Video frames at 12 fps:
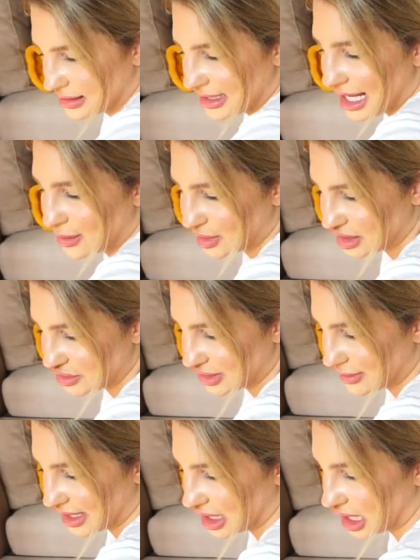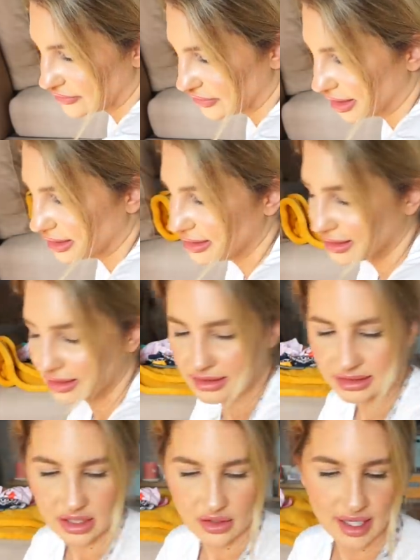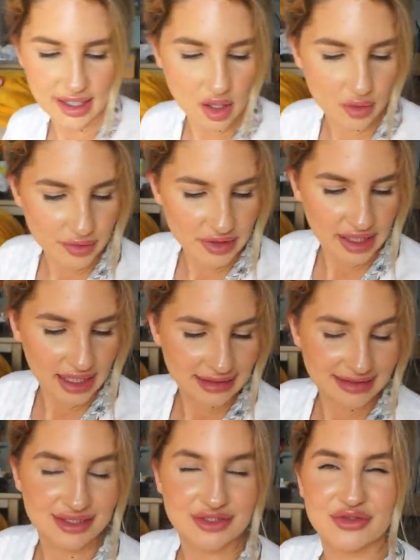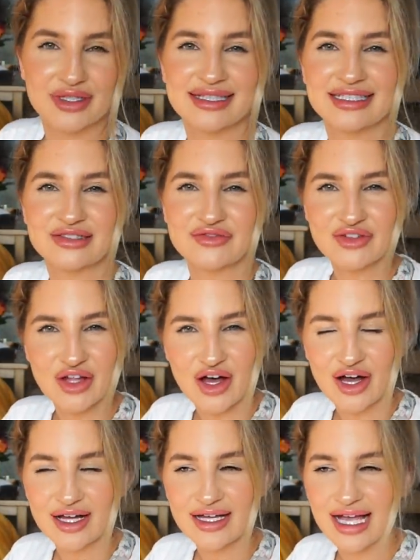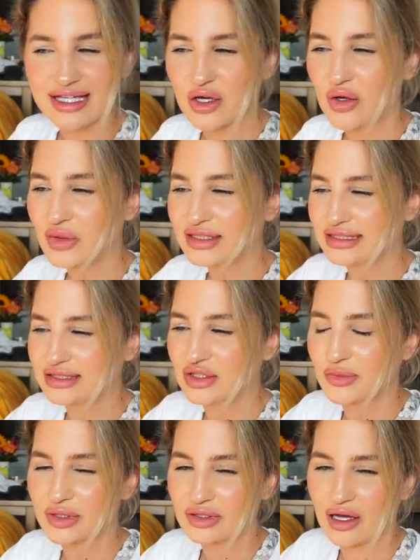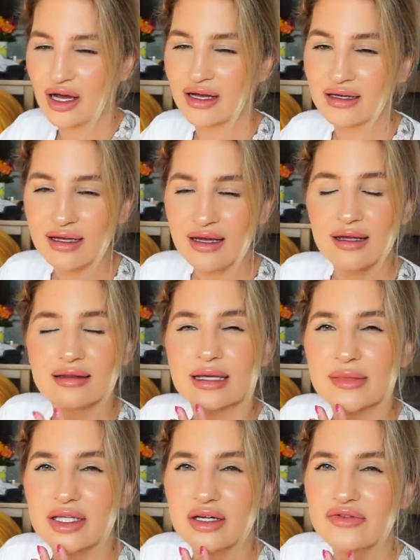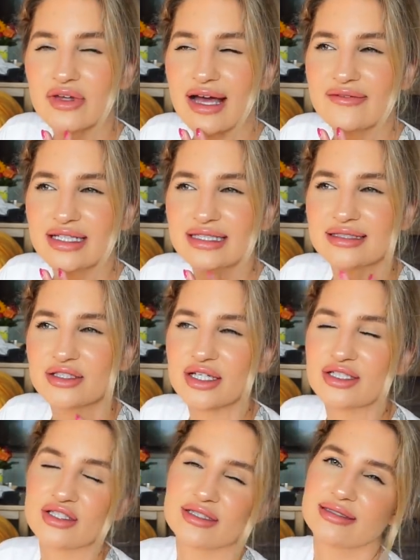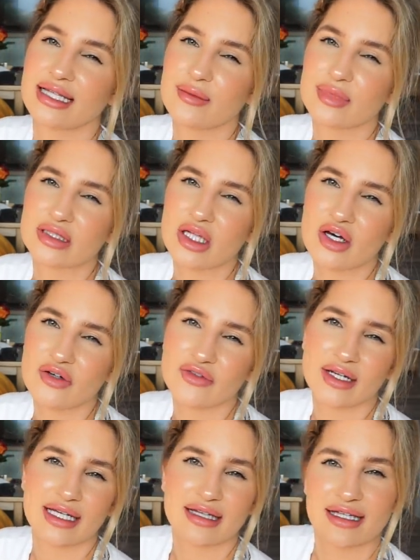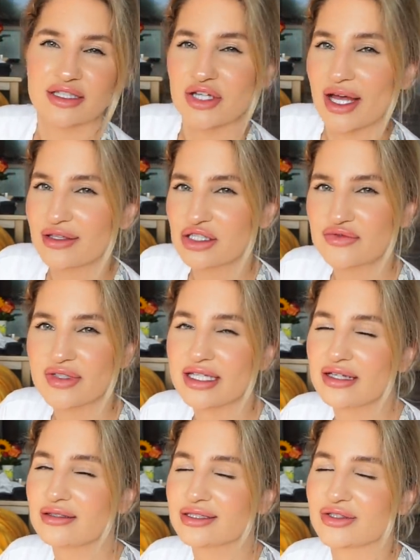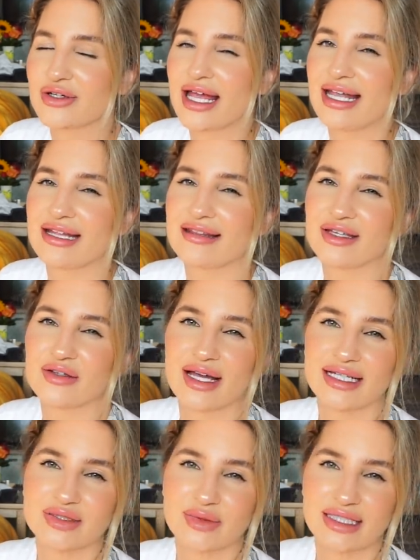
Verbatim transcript: now I'm gonna drink my coffee. So I hope you guys enjoyed this vlog. I know it wasn't super long. Let me know if you have any suggestions down below for any like challenge videos or anything you guys